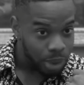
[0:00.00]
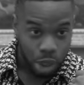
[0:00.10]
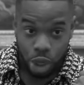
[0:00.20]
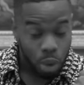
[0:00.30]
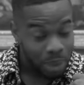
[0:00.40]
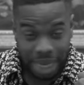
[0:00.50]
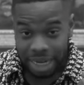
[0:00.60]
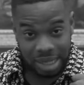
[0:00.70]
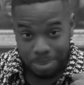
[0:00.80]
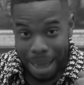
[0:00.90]
We're
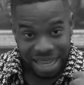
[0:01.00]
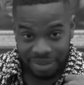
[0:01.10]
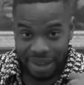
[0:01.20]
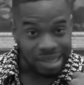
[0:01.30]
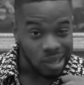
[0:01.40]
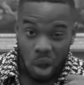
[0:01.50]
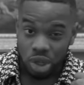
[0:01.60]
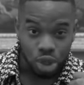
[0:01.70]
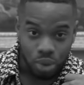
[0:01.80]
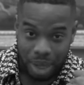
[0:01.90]
getting this massive ass
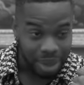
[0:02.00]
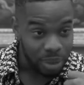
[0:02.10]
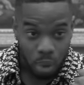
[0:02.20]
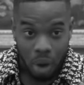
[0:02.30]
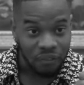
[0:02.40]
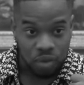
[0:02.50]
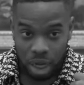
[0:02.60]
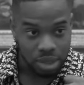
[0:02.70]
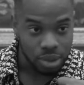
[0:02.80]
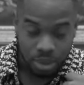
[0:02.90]
lawsuit. I think we're all
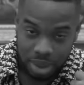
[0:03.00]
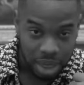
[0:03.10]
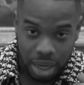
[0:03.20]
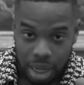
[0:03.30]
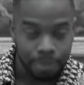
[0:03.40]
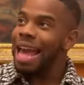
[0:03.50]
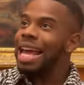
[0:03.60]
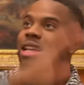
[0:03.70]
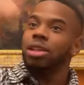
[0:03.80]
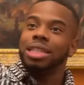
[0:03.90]
fucked soon. And
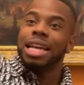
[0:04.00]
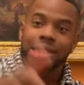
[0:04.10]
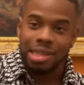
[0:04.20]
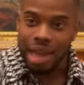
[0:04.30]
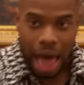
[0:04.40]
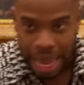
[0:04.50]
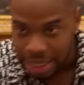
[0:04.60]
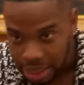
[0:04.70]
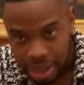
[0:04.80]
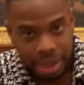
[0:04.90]
then on this
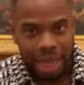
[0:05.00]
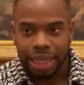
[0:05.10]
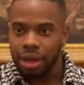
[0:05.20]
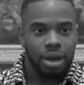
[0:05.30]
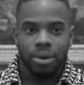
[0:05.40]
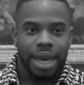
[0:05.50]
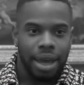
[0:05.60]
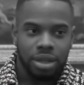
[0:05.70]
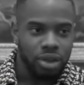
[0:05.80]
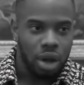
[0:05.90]
side, like, oh
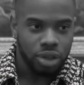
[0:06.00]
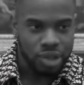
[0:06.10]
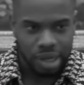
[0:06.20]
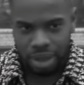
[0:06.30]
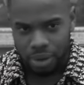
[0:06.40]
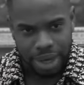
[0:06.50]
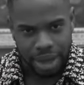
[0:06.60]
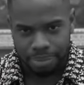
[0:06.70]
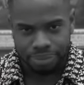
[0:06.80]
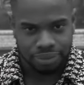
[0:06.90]
yeah, the doctor's like, oh
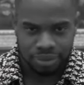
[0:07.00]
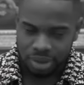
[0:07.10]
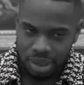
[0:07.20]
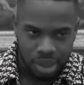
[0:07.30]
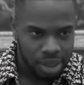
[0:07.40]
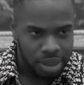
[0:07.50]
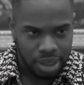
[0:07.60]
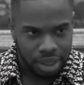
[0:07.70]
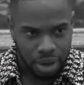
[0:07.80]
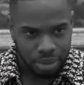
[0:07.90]
yeah,
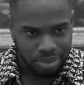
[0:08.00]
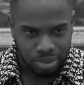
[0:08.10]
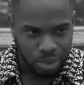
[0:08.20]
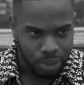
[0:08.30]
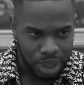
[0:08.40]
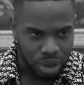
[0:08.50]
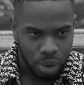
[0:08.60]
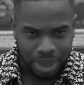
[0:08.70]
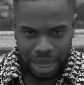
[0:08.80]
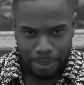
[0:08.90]
you know, we don't know
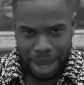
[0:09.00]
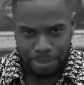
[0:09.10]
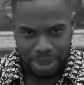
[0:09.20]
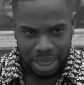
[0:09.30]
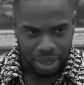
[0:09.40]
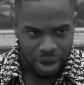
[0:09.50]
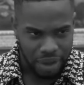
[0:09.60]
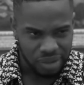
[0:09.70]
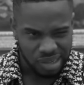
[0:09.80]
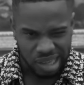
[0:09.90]
what that might be. You
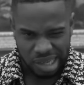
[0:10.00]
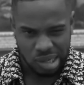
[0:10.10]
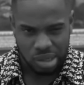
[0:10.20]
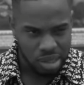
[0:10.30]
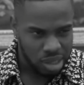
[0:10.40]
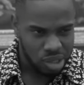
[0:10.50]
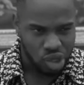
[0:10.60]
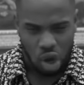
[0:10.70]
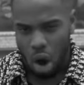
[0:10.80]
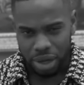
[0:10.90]
have this like
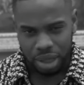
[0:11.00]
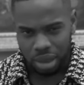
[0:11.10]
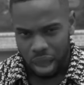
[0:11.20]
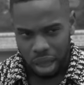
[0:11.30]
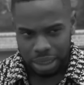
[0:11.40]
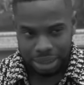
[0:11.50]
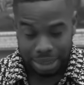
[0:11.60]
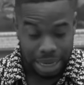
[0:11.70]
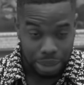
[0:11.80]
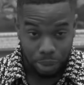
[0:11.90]
scar in the lung.
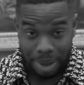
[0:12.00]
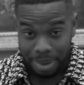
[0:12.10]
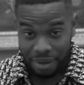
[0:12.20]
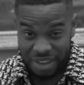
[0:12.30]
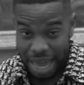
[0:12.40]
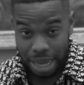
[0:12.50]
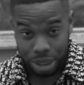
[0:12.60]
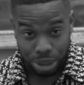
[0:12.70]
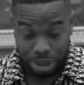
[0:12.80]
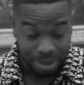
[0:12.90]
I don't know, maybe you have
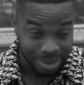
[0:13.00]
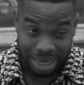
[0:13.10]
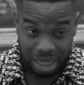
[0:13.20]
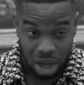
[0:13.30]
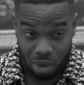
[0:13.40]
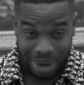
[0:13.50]
cancer. We don't know.